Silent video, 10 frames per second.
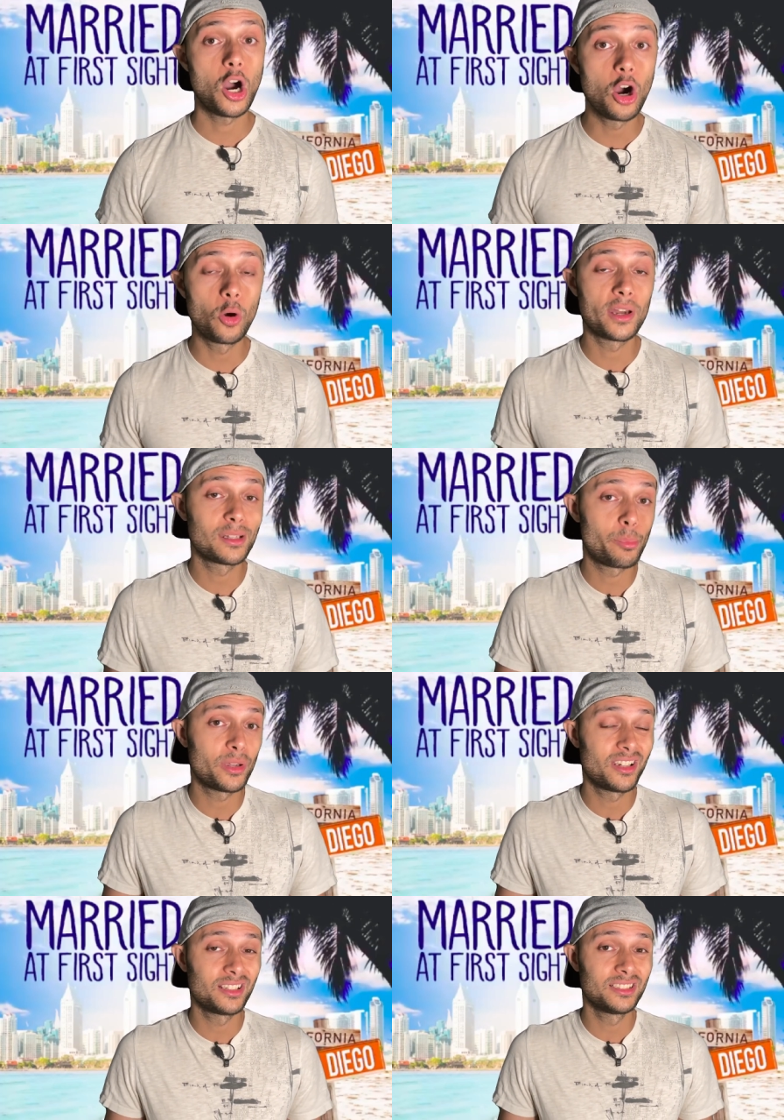Oh, and
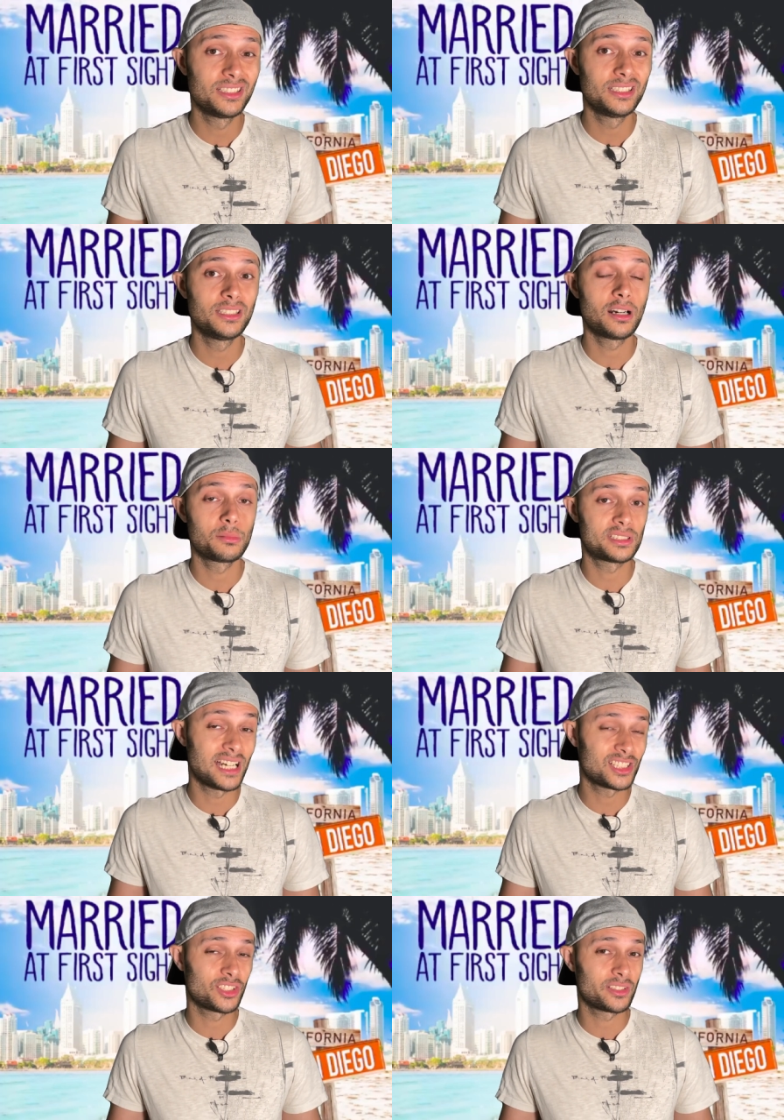apparently
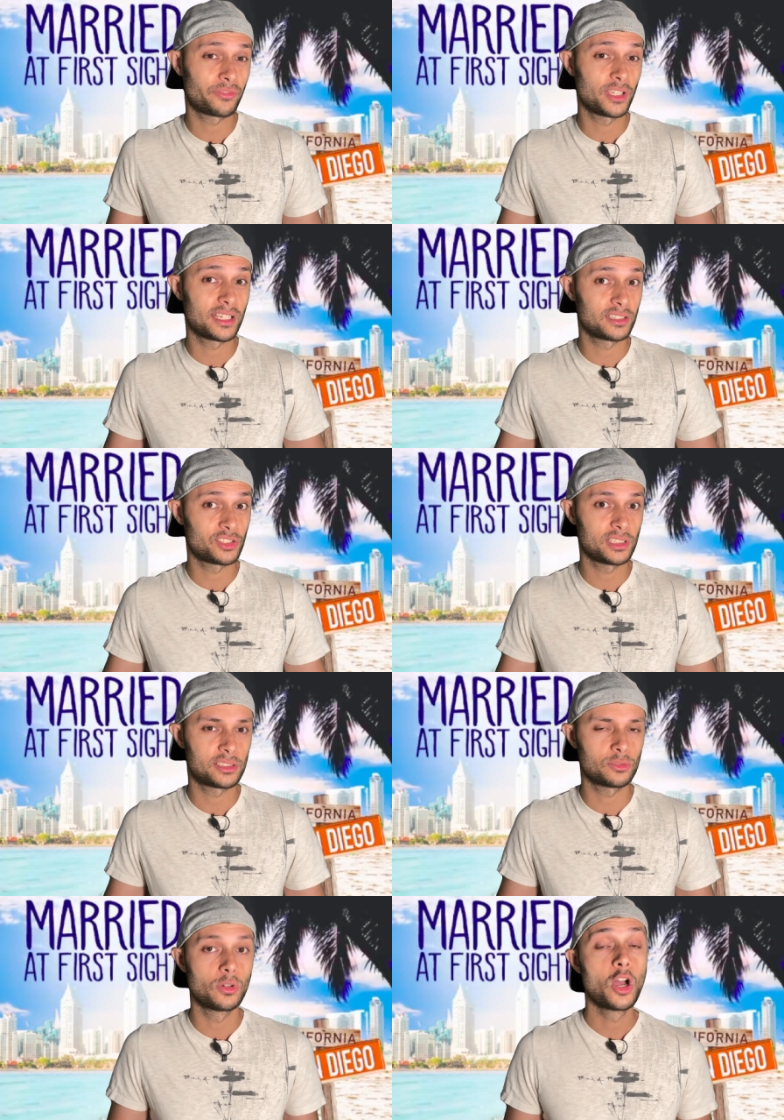Stacia's a freak in the
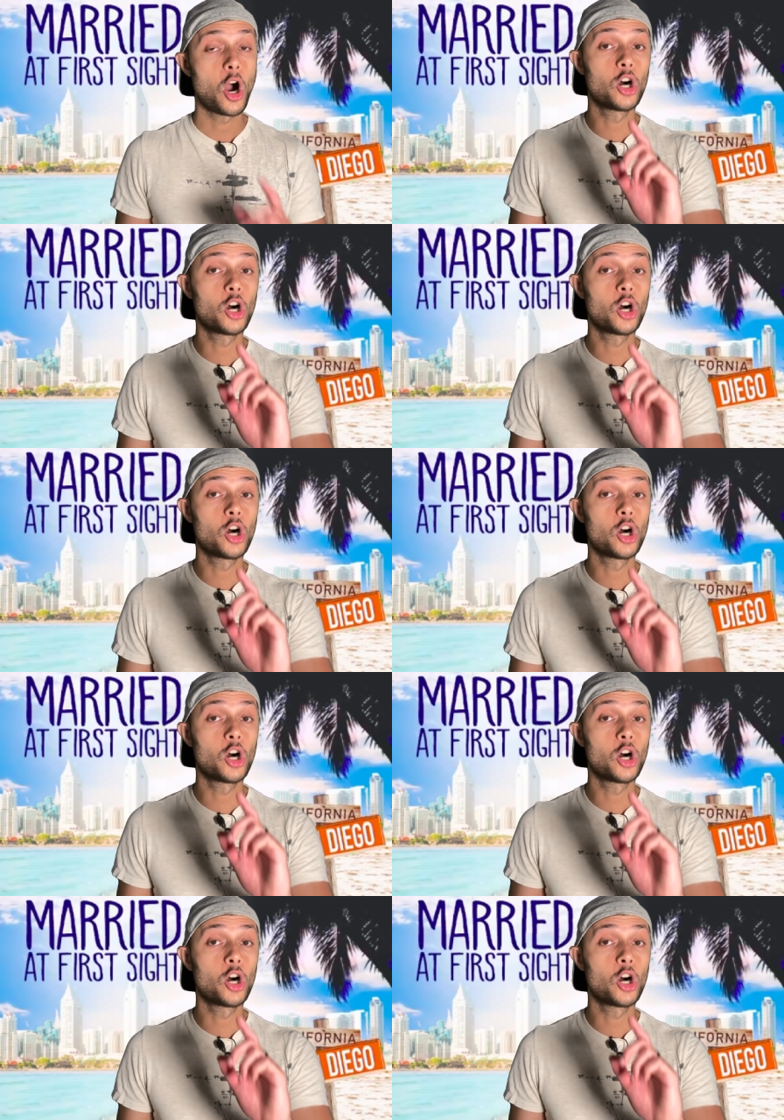sheets too.